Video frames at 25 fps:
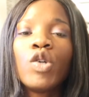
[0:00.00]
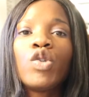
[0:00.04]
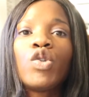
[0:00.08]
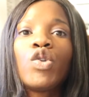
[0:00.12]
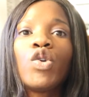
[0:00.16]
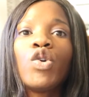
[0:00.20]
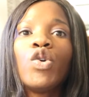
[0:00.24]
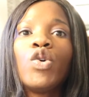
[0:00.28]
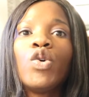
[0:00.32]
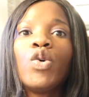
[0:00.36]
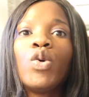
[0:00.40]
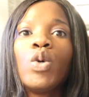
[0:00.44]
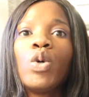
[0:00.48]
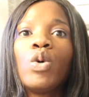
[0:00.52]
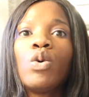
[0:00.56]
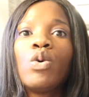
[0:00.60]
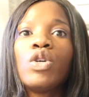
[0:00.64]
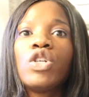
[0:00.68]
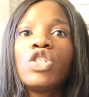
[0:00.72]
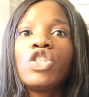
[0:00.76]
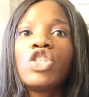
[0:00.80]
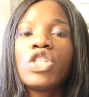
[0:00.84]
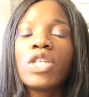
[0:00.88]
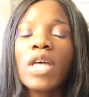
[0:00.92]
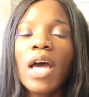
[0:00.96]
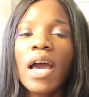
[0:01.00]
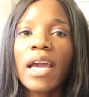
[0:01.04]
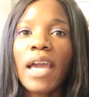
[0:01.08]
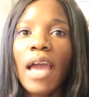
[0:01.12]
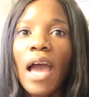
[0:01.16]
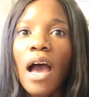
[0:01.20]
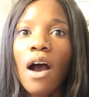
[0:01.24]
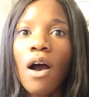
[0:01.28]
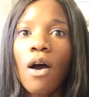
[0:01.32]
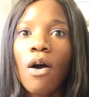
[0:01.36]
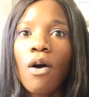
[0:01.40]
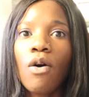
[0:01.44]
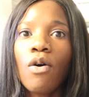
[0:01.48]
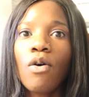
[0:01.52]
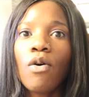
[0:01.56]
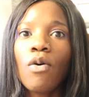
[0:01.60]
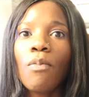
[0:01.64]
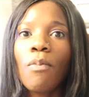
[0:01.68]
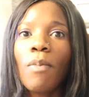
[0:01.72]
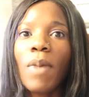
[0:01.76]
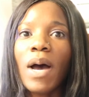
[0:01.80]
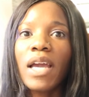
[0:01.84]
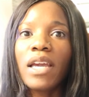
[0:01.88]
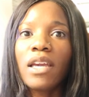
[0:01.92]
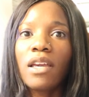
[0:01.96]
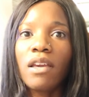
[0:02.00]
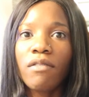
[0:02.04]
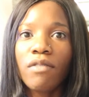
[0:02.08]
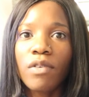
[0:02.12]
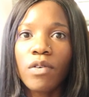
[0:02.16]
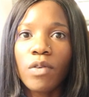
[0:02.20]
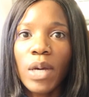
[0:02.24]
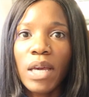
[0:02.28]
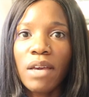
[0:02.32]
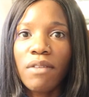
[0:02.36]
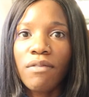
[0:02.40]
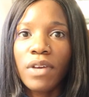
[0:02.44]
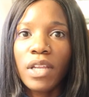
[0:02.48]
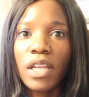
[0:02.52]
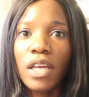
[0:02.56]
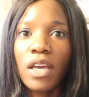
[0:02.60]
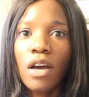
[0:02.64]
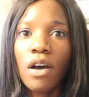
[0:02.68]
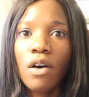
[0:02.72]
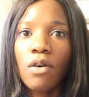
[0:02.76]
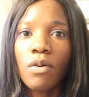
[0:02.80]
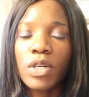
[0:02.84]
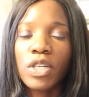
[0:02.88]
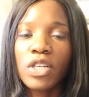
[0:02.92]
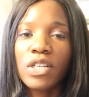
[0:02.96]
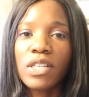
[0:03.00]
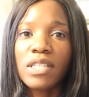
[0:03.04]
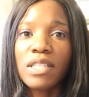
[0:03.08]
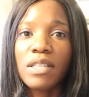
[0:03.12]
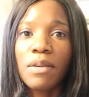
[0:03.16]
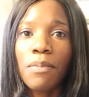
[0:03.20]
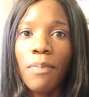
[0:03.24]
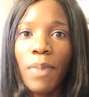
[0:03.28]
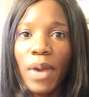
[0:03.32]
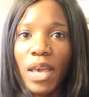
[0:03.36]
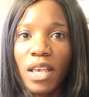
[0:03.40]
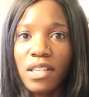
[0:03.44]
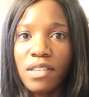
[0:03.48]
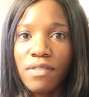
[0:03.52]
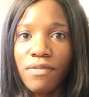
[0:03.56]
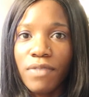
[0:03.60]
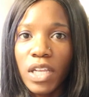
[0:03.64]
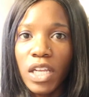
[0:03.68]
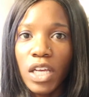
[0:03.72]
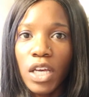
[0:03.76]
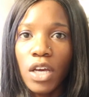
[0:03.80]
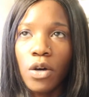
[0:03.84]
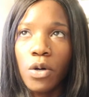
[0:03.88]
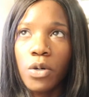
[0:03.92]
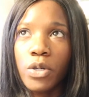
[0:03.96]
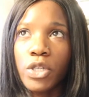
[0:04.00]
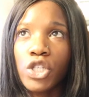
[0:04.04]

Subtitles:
to check out my giveaway video, which is the base video.